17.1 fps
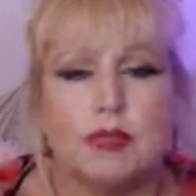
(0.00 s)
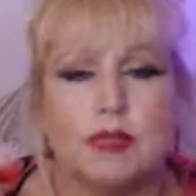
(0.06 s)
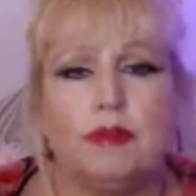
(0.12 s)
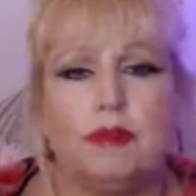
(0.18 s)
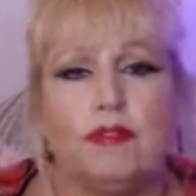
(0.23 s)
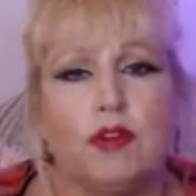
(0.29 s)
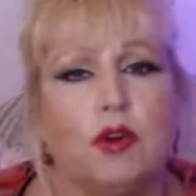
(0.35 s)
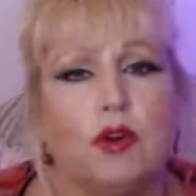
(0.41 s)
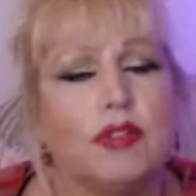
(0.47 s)

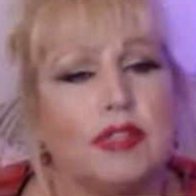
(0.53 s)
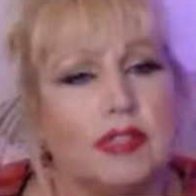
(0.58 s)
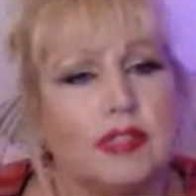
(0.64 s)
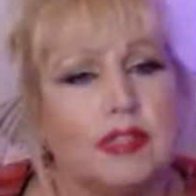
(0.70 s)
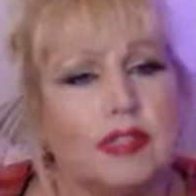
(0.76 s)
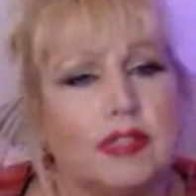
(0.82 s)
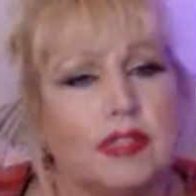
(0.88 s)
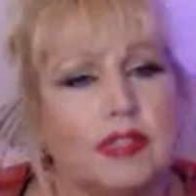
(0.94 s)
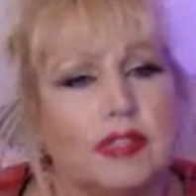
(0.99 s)
So, in the
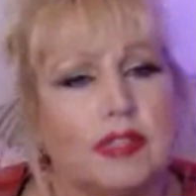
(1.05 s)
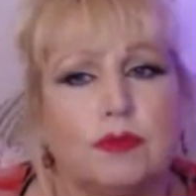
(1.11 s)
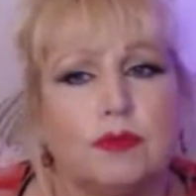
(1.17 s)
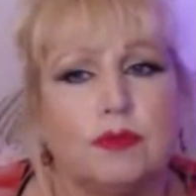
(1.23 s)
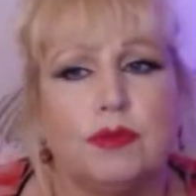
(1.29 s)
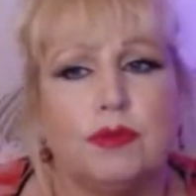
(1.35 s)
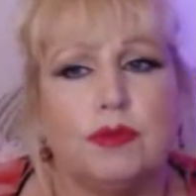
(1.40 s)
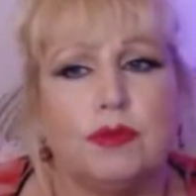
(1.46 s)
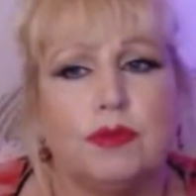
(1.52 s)
Witches cards,
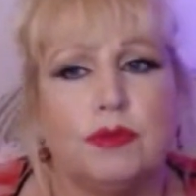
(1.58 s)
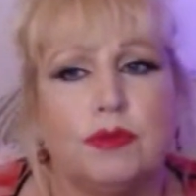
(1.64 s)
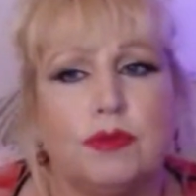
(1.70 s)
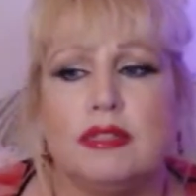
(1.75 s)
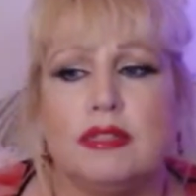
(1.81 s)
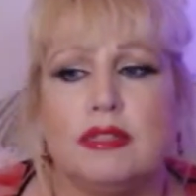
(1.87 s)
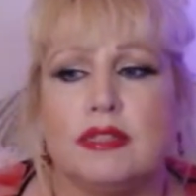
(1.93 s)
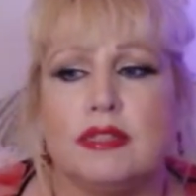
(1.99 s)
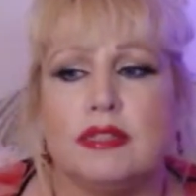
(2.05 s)
we've got the
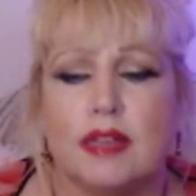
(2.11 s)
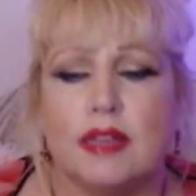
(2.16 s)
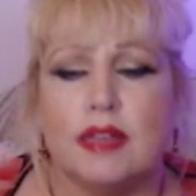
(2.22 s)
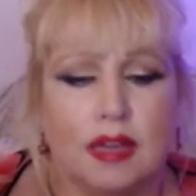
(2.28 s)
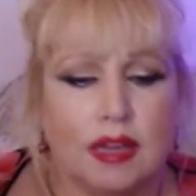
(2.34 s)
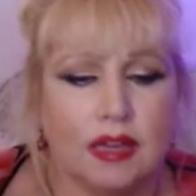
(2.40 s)
scissors,